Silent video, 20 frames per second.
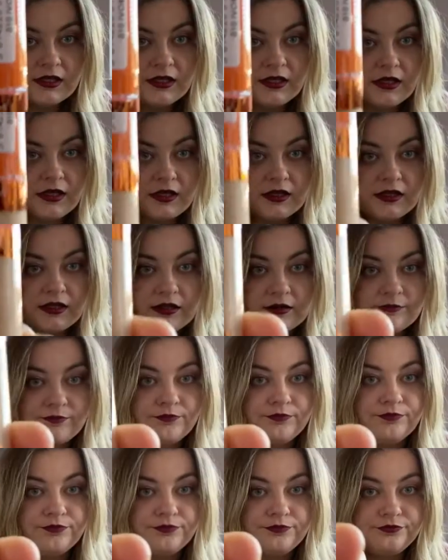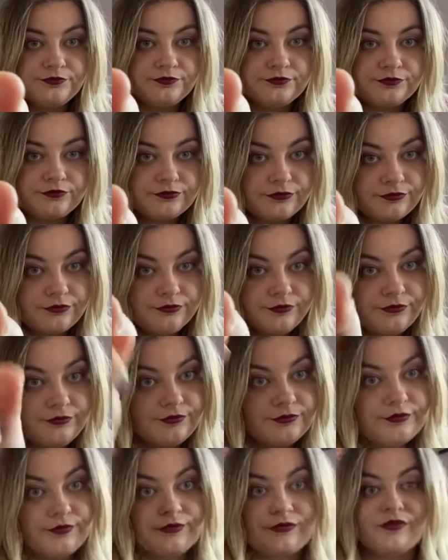
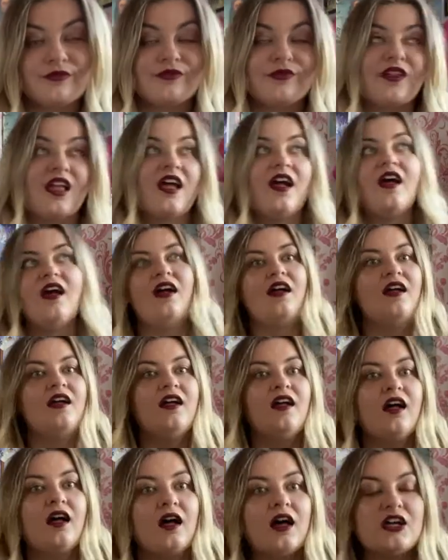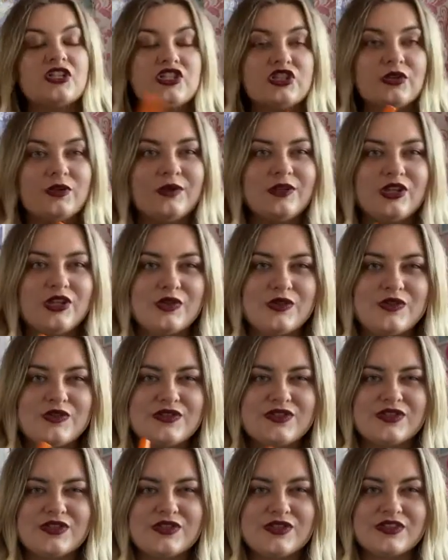I do use
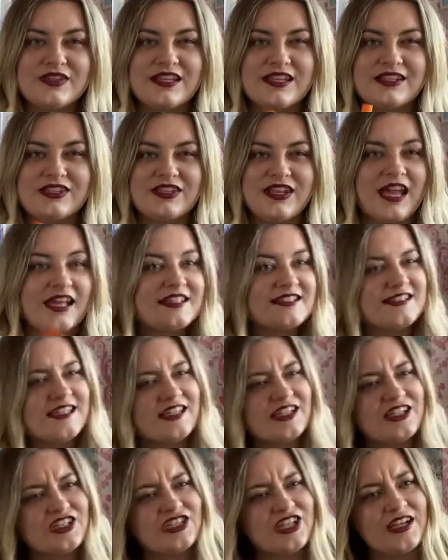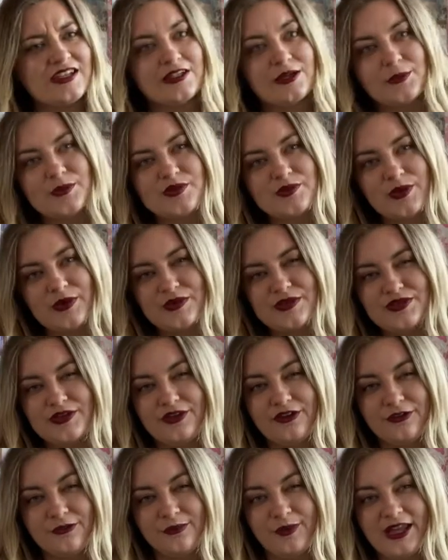their next shade up as well,
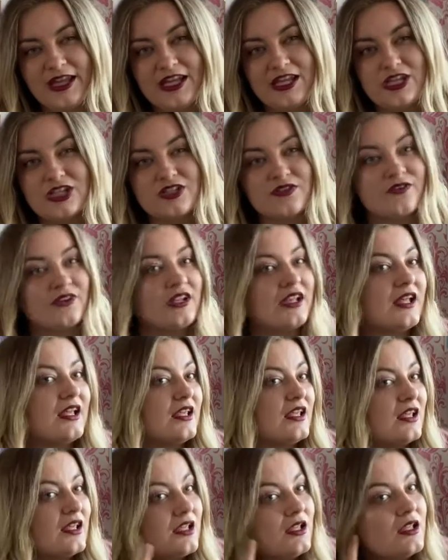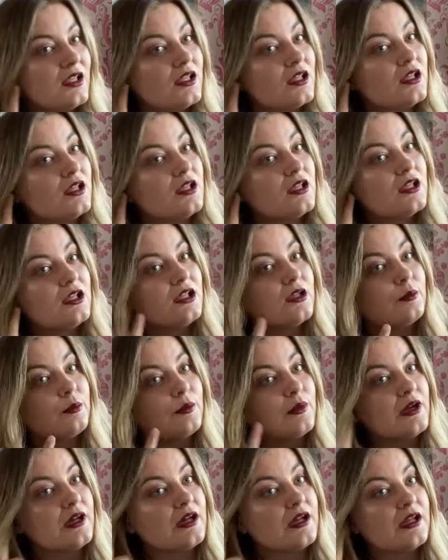Soft Beige, for like
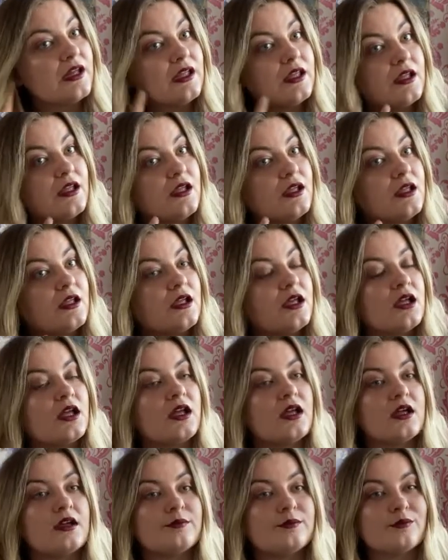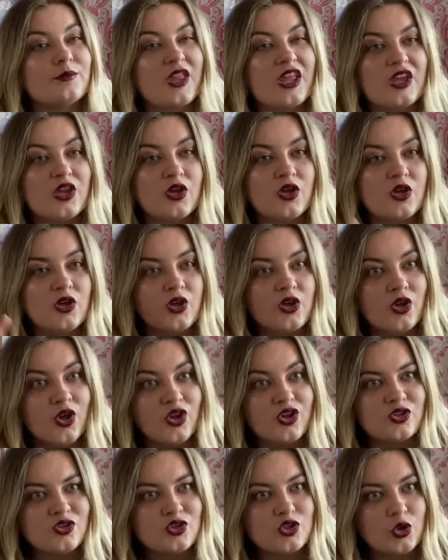my like
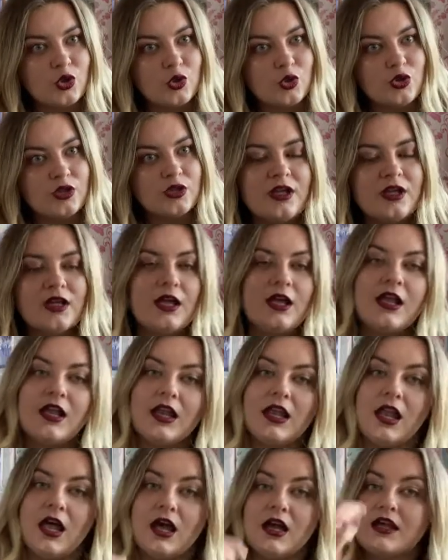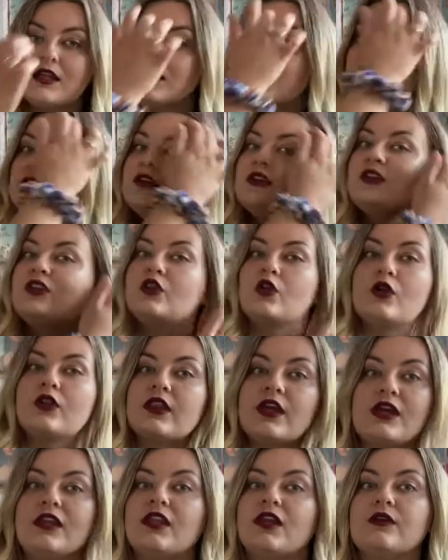contour line. Not that I
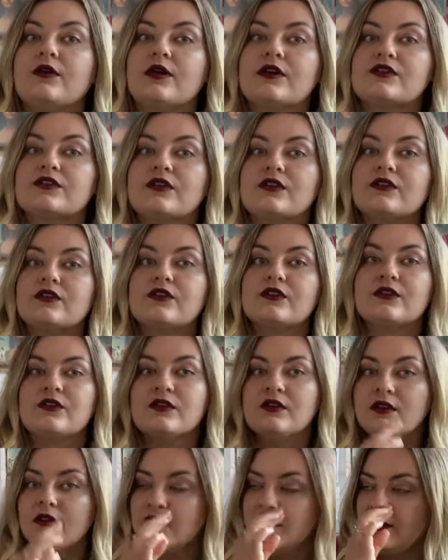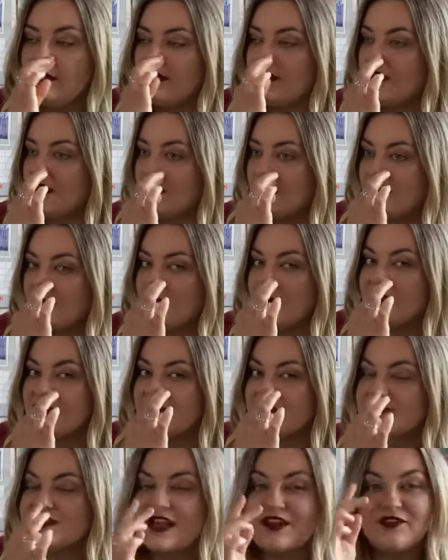know how to contour. But I use
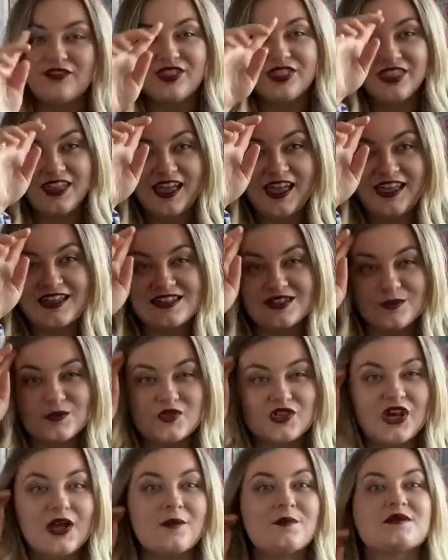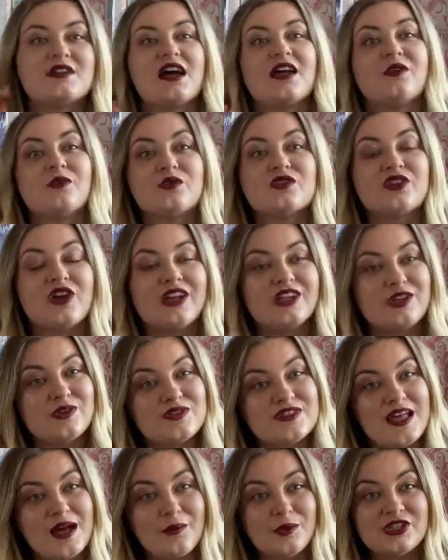that for there sometimes, and also I use
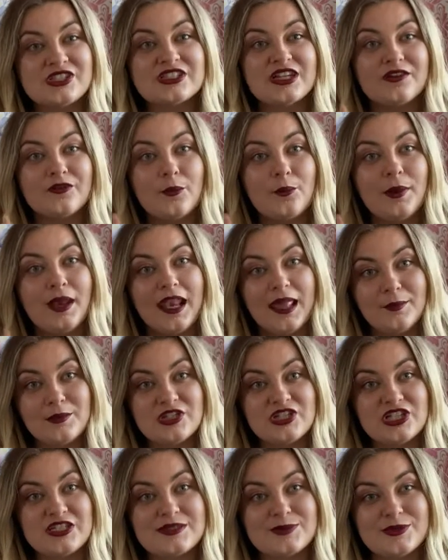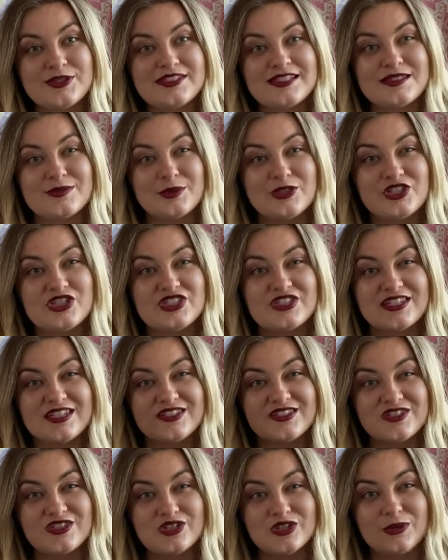that one to cover blemishes because this one just doesn't
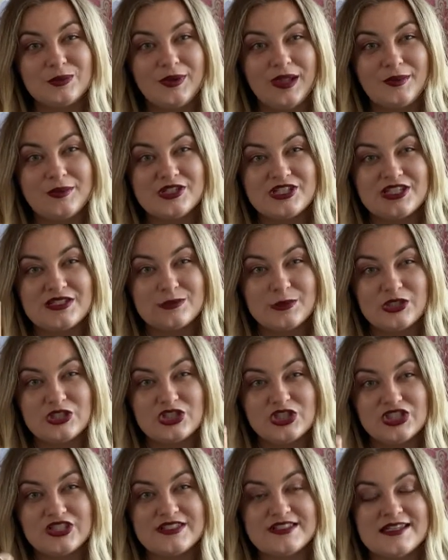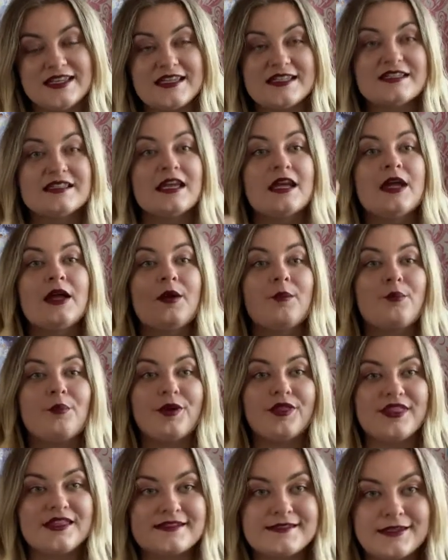do blemishes much justice, but
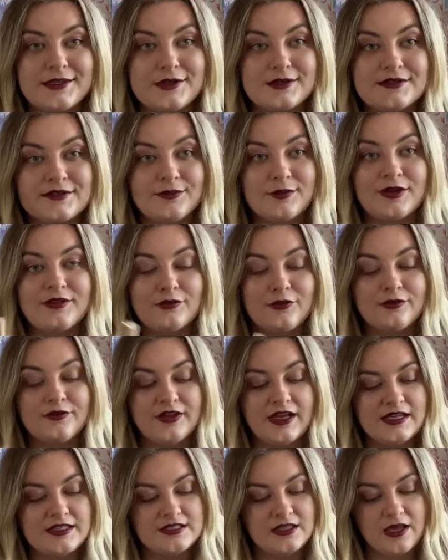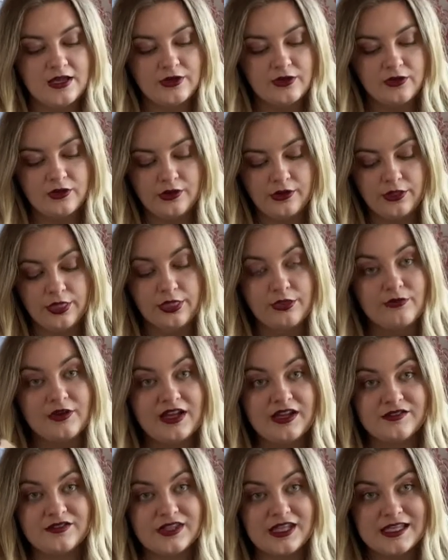this I use for my full face. I got three of
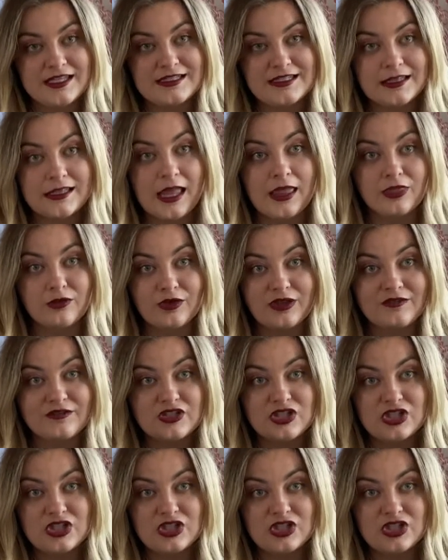these in their 3 for